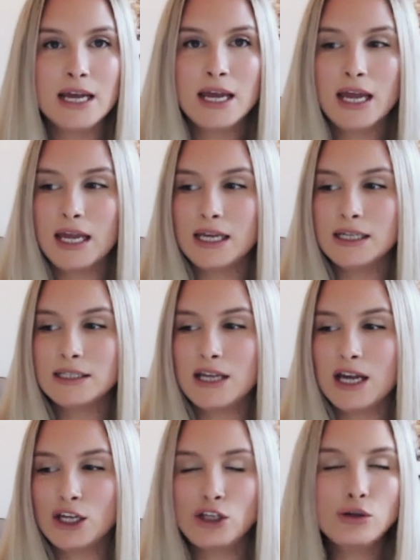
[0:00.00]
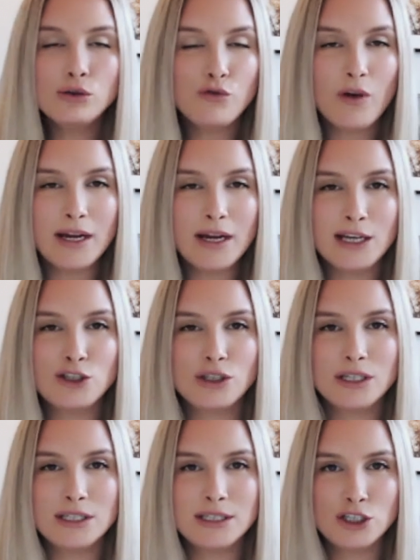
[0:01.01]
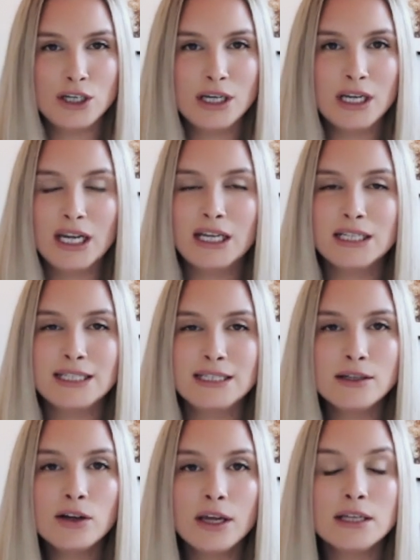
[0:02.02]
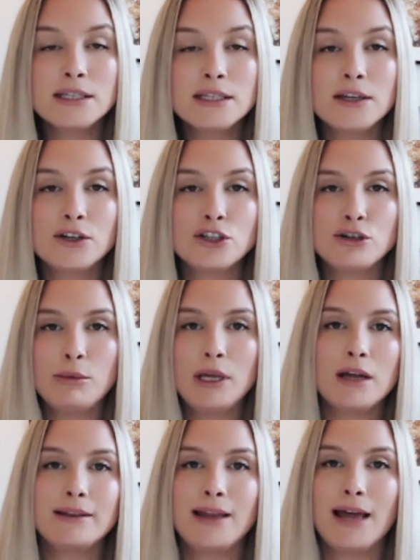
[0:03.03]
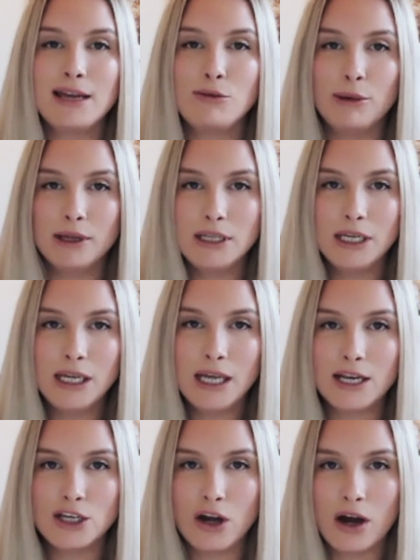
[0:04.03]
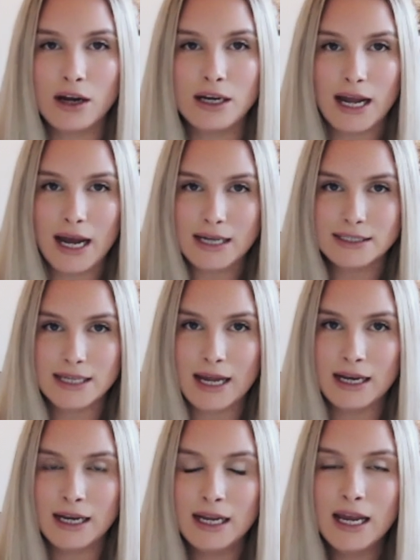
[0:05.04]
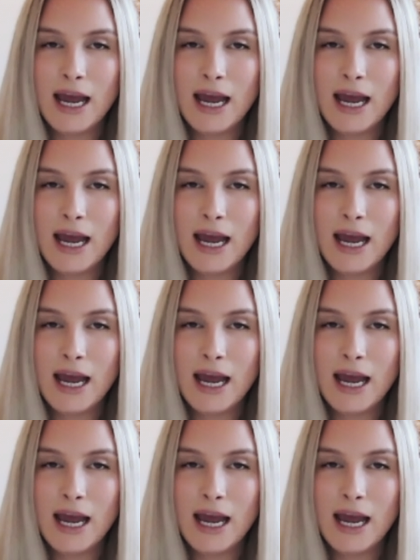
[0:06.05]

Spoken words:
is a huge financial decision, it is still considered to be a liability and not an asset.